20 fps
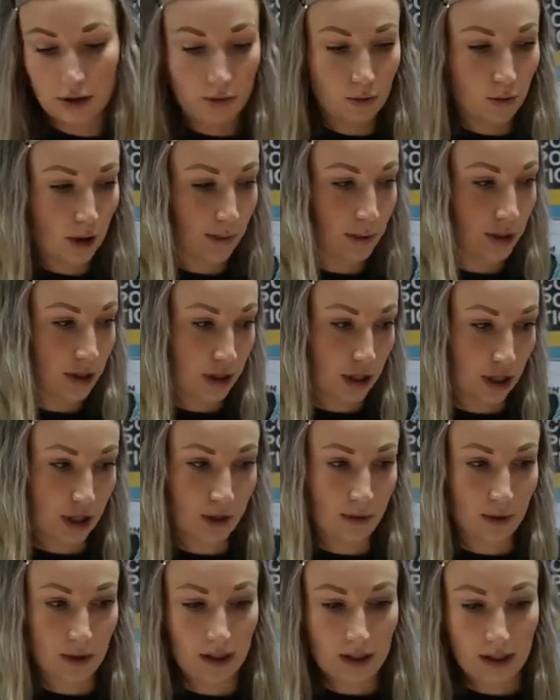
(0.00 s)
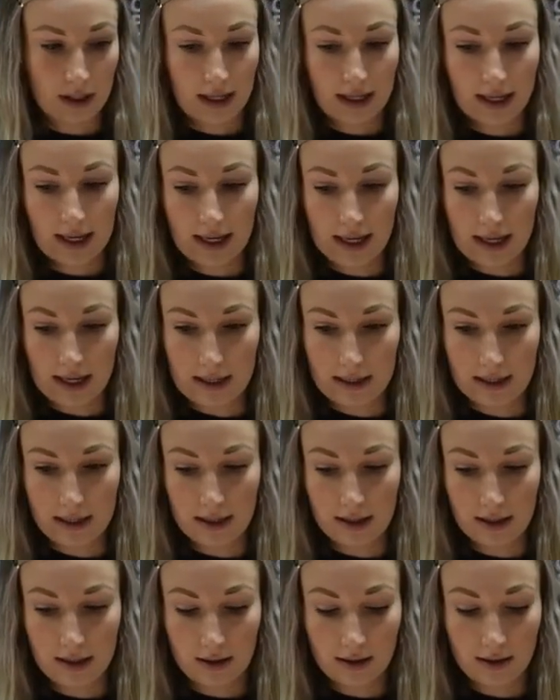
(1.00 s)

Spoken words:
what I'm going to do is